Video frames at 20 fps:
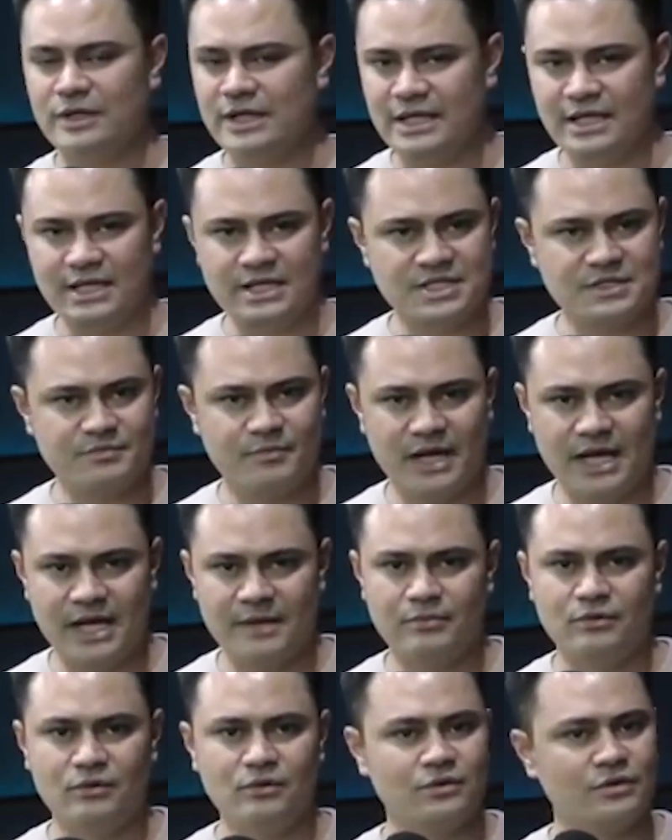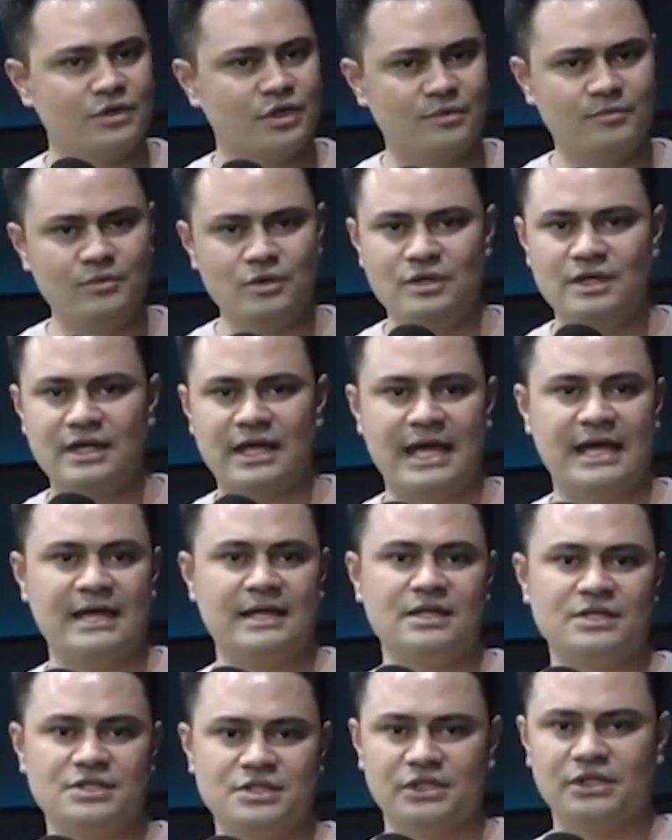reading his Bible,
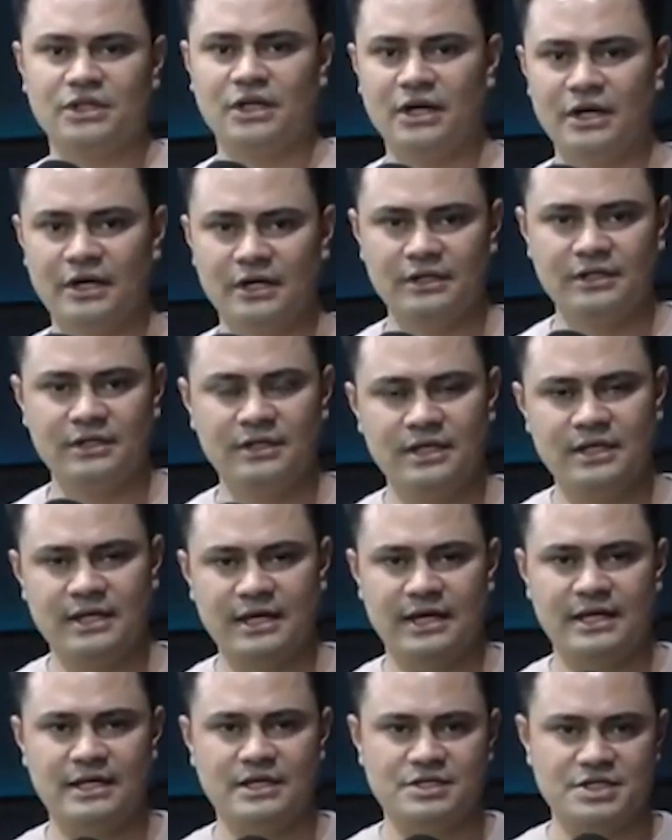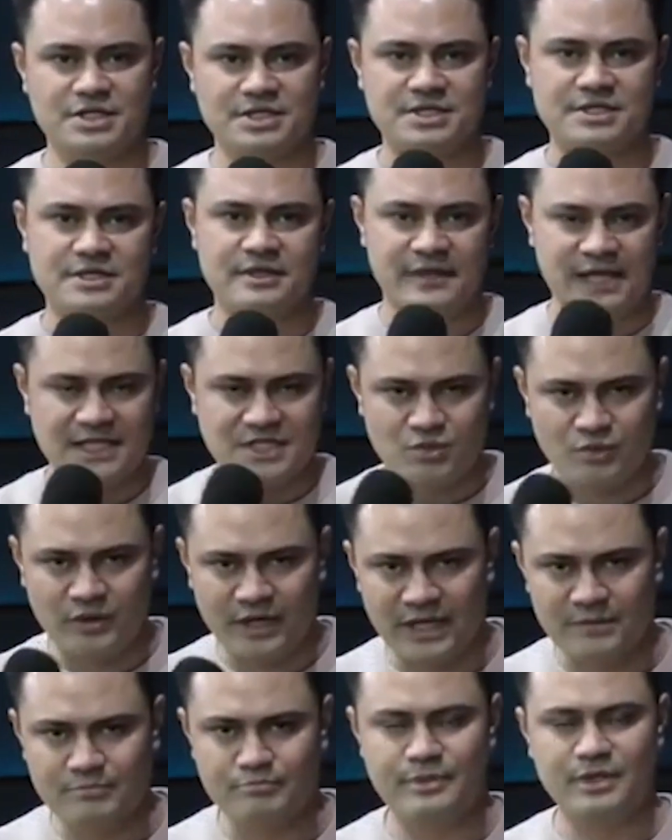communicating to God. And just that's
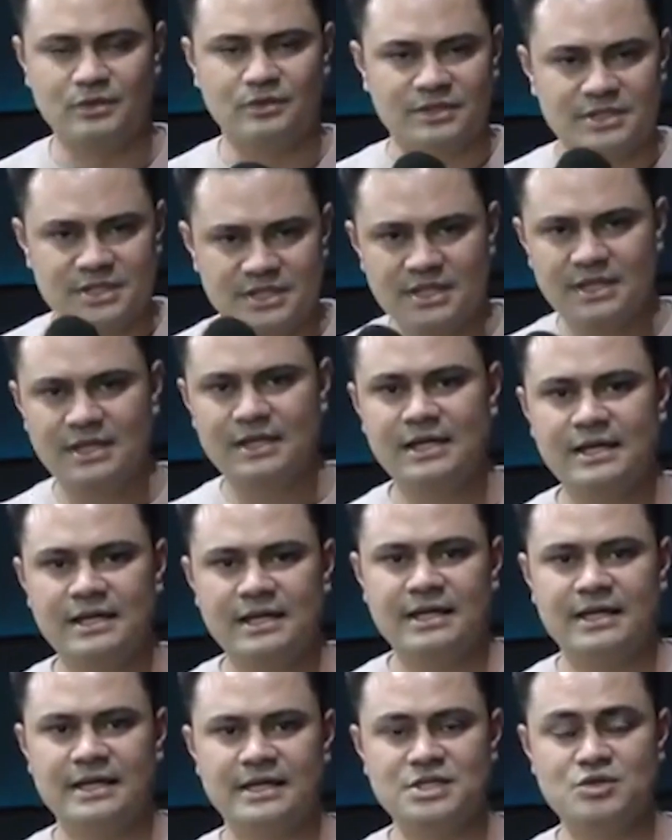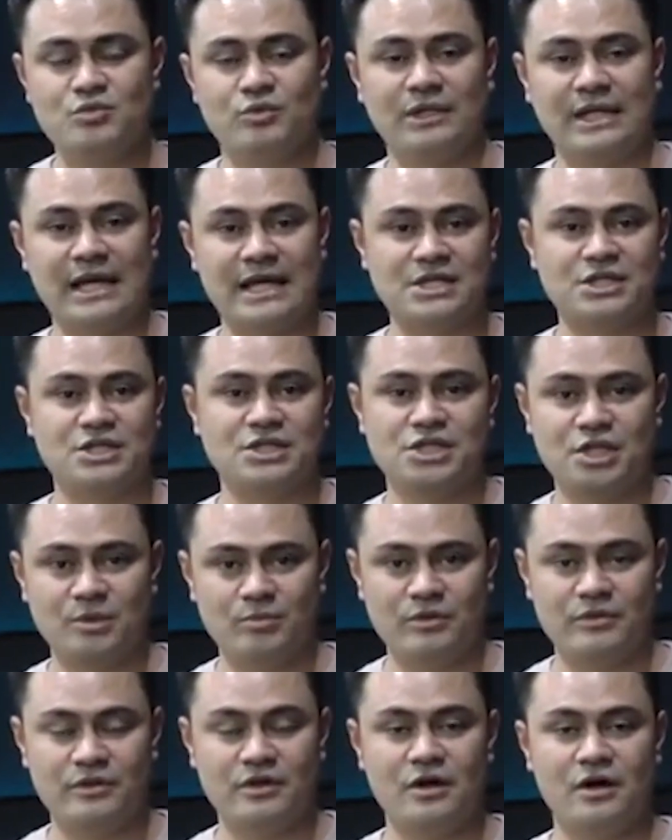where he built his
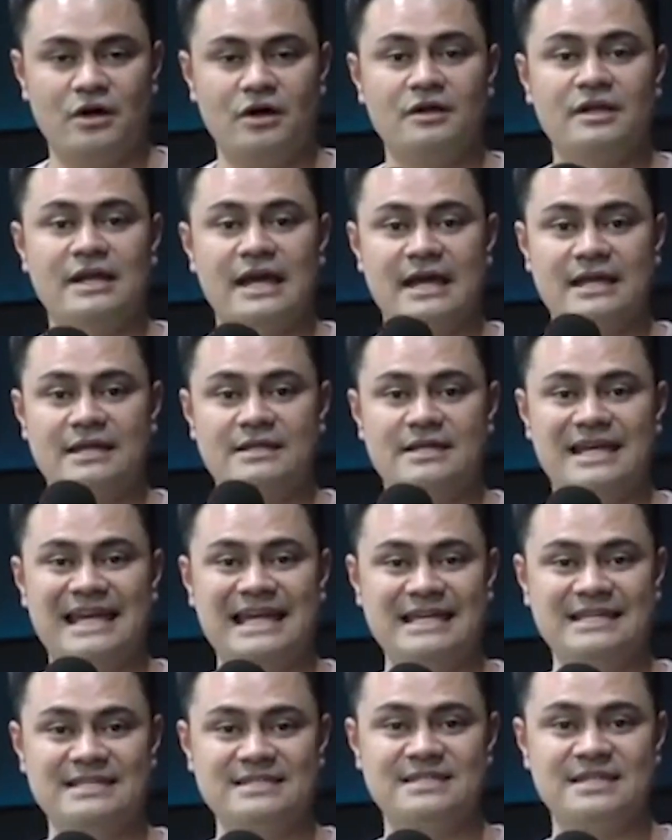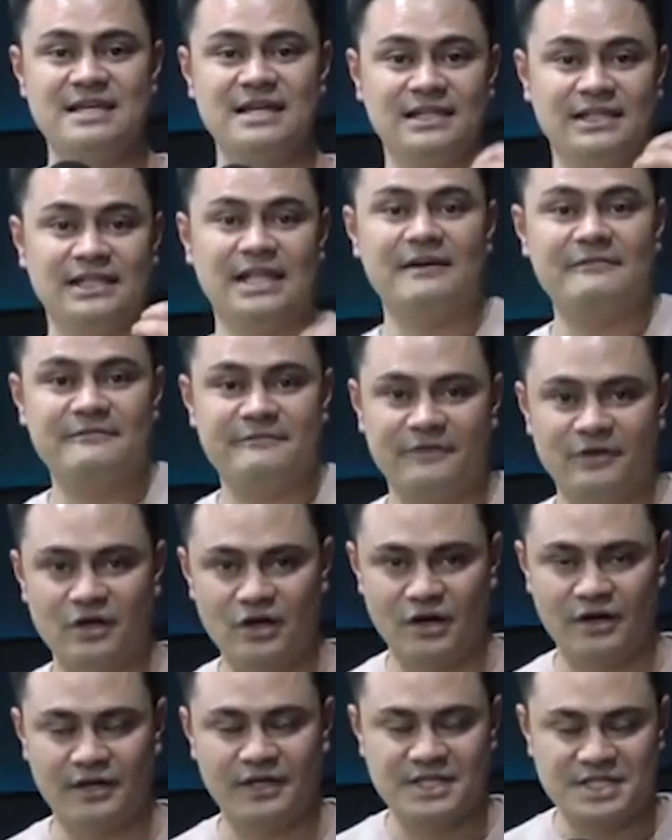relationship with God and his love for
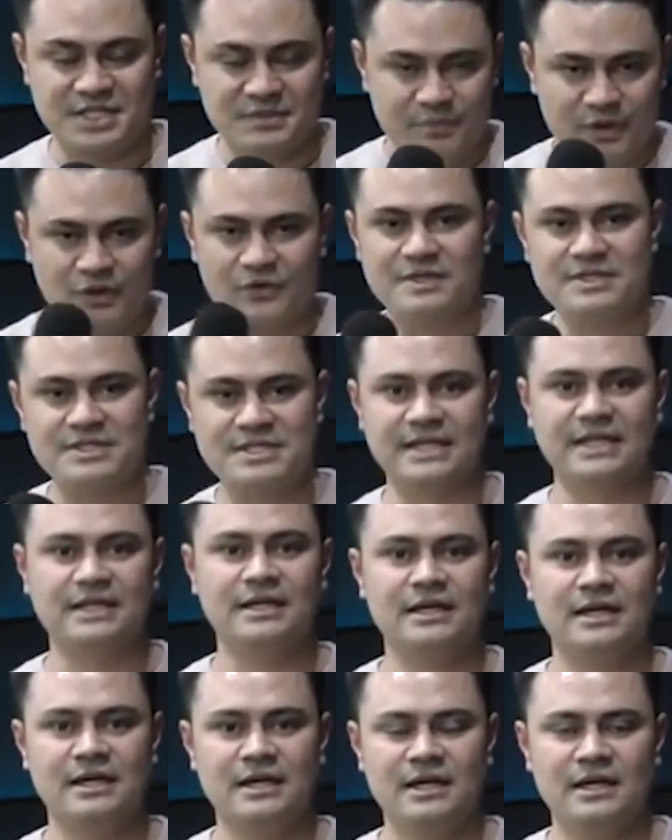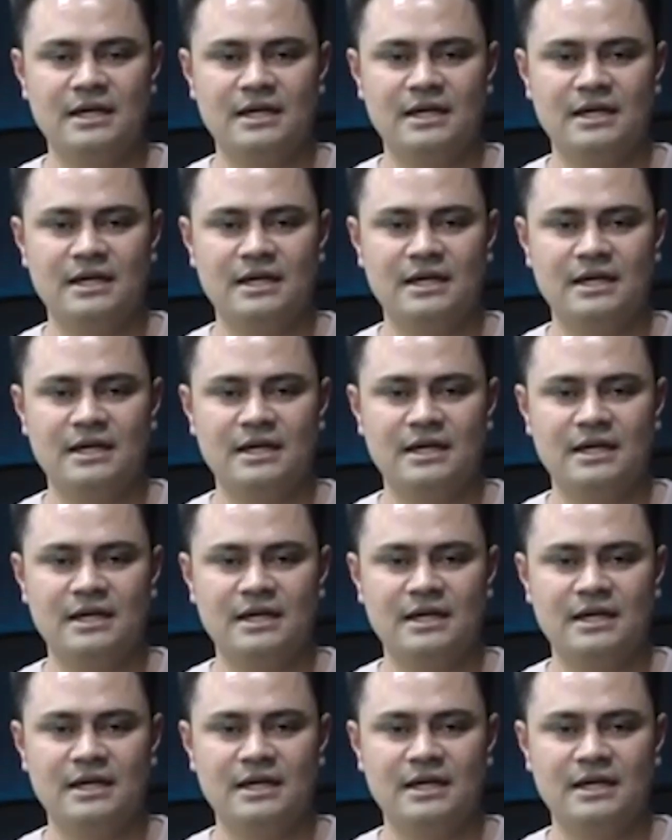God, experiencing